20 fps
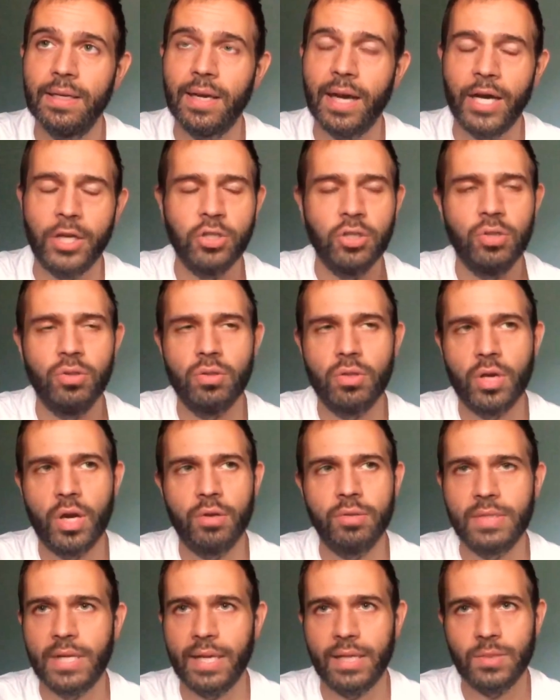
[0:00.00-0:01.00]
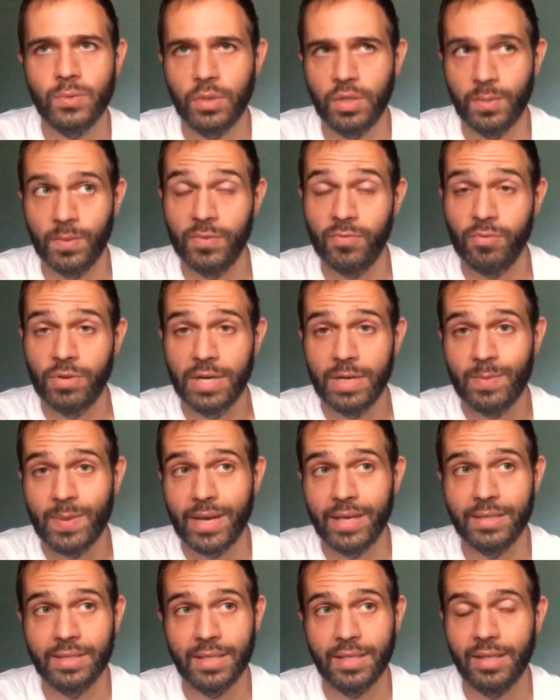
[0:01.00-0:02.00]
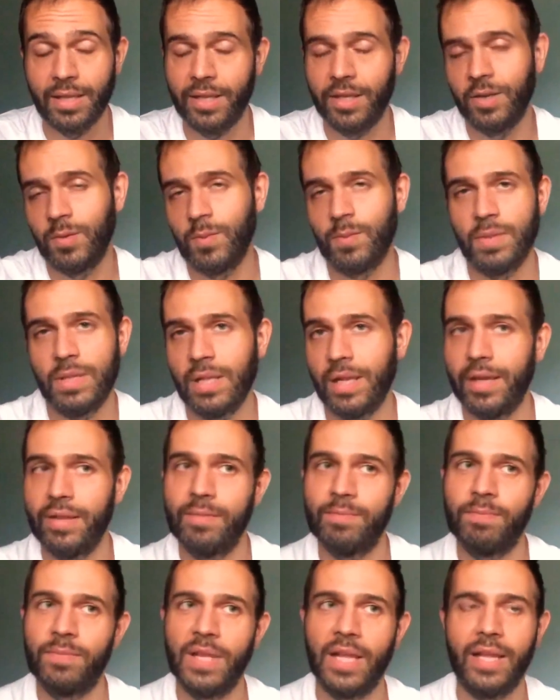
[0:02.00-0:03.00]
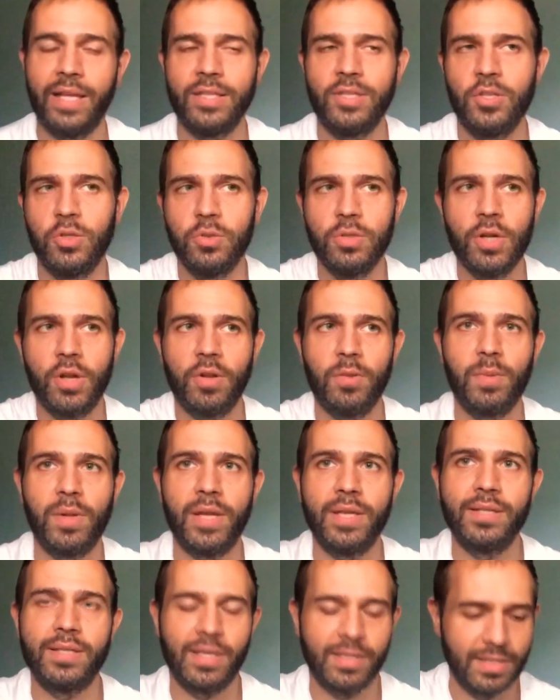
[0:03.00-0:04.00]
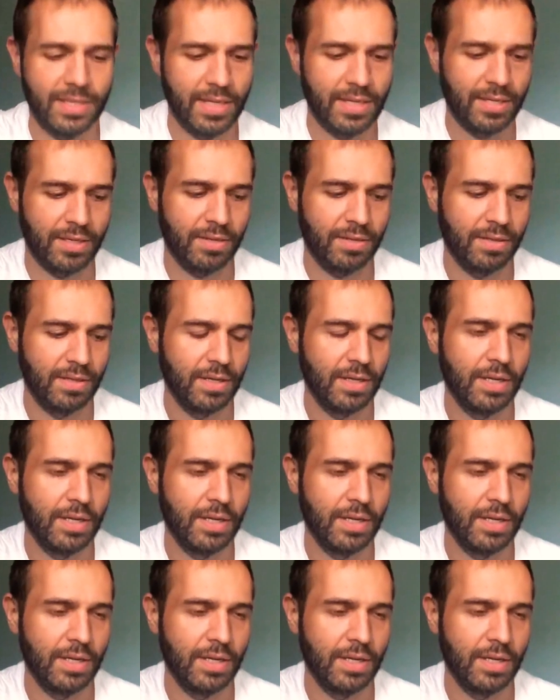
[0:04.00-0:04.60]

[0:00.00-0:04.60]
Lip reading: I knew that the hotels were going to be really basic. They're going to be like the $2 place I stayed in